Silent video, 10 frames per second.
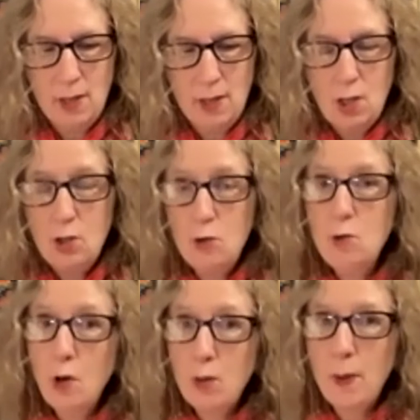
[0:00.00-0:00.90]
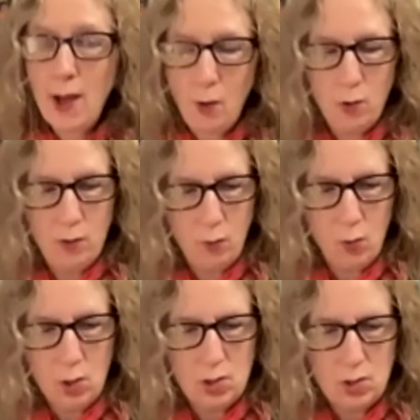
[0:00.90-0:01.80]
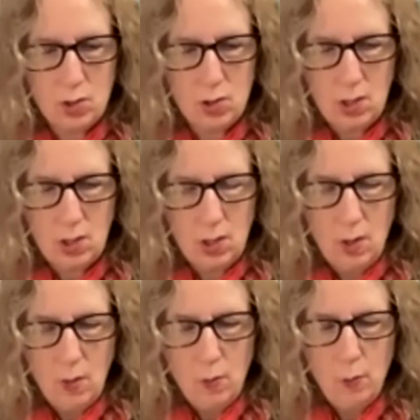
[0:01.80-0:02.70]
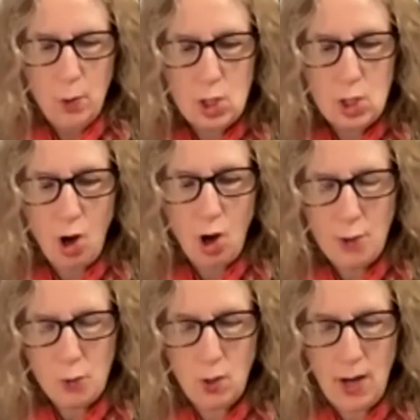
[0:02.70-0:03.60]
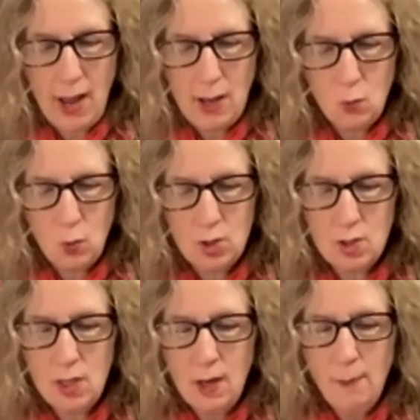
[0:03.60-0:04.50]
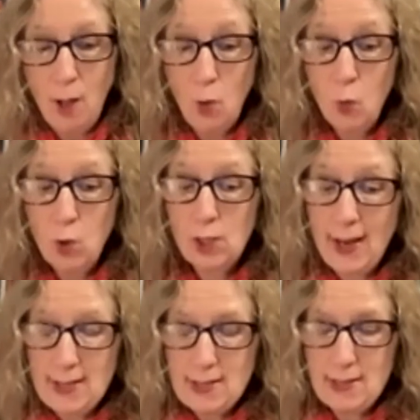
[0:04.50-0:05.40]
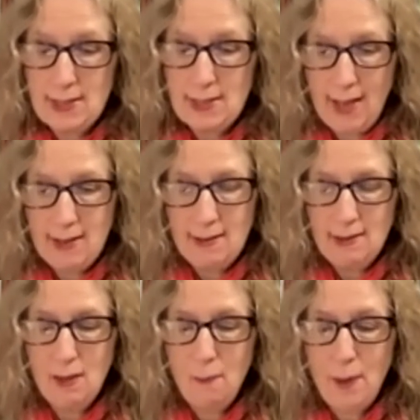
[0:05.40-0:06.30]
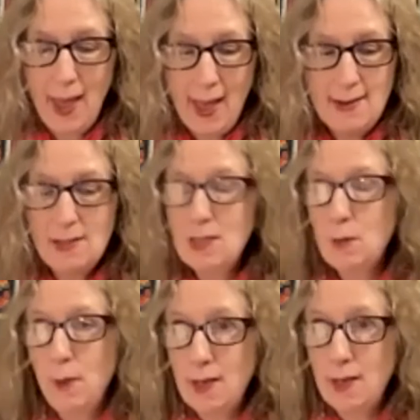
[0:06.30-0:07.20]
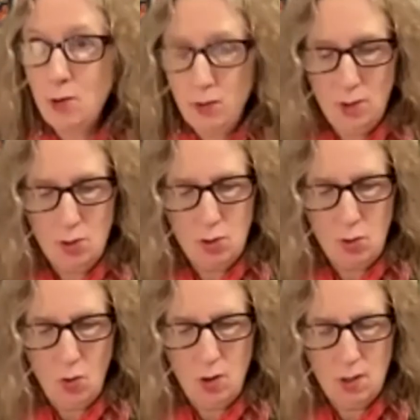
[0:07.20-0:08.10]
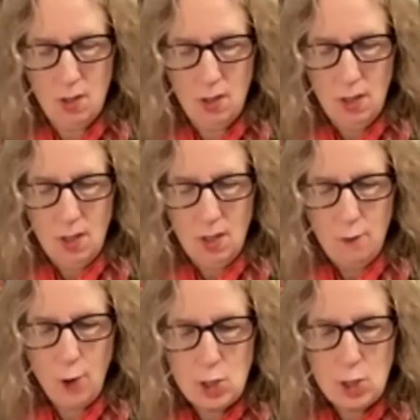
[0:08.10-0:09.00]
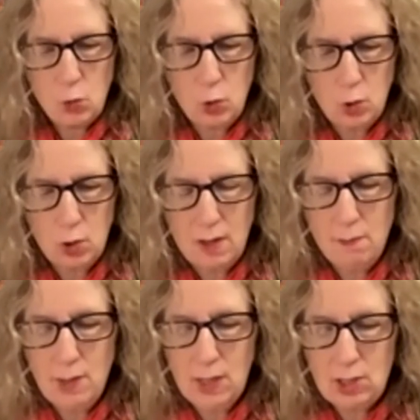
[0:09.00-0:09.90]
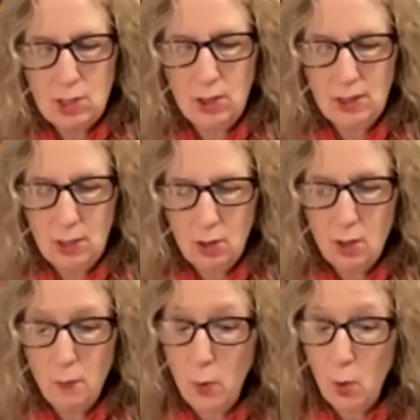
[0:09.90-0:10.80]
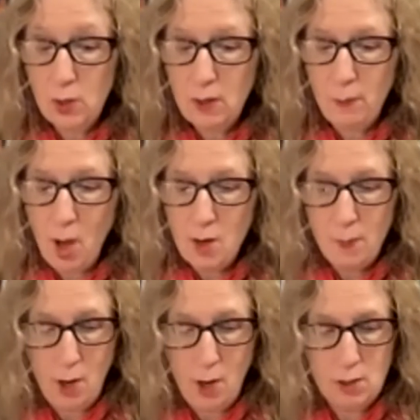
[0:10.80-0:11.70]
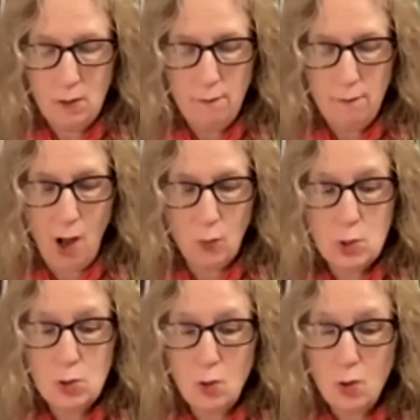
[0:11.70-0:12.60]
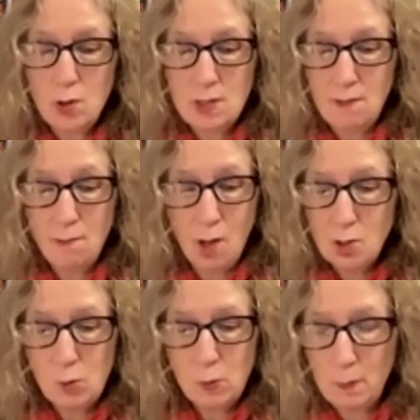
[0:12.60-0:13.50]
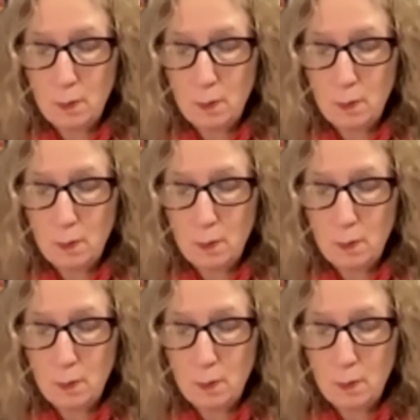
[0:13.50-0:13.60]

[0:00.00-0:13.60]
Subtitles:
you know the power of words. British author Edward Bulwer-Lytton said, "The pen is mightier than the sword." French ruler and military leader Napoleon Bonaparte fought with swords in multiple